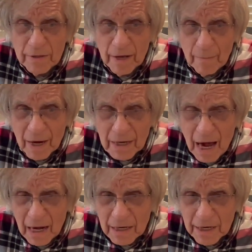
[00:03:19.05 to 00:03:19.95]
that my
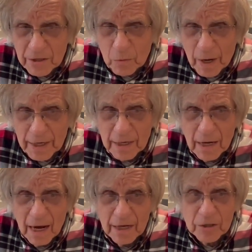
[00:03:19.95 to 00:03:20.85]
colleagues
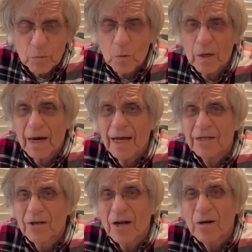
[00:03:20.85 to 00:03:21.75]
recognized what I had
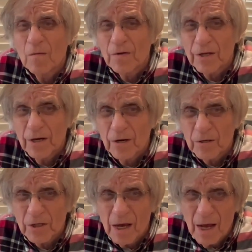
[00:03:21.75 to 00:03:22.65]
done over the years,